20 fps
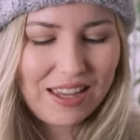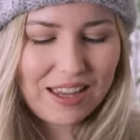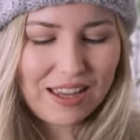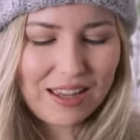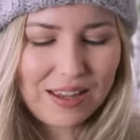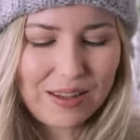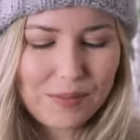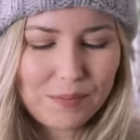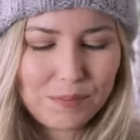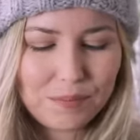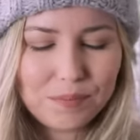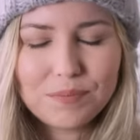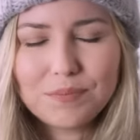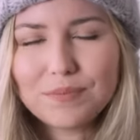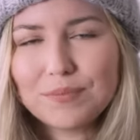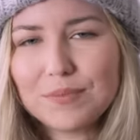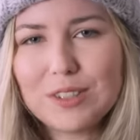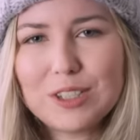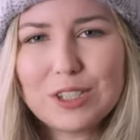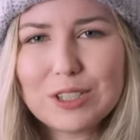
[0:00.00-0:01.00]
um,
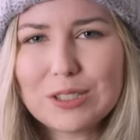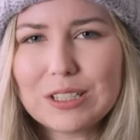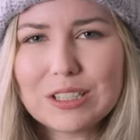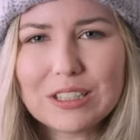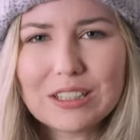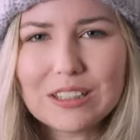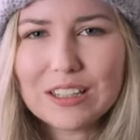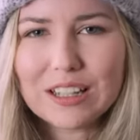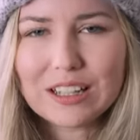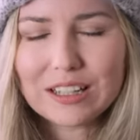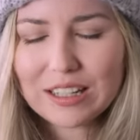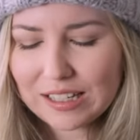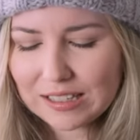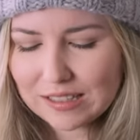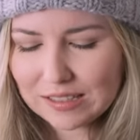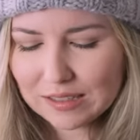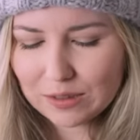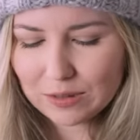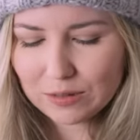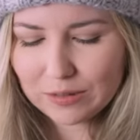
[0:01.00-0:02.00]
just a, a
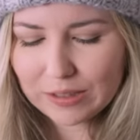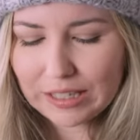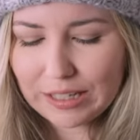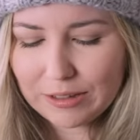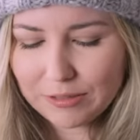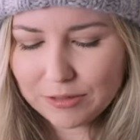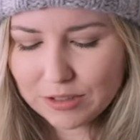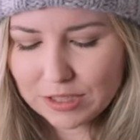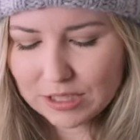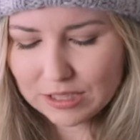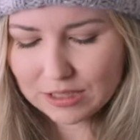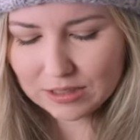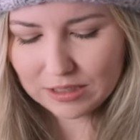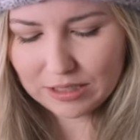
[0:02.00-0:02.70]
nice little gift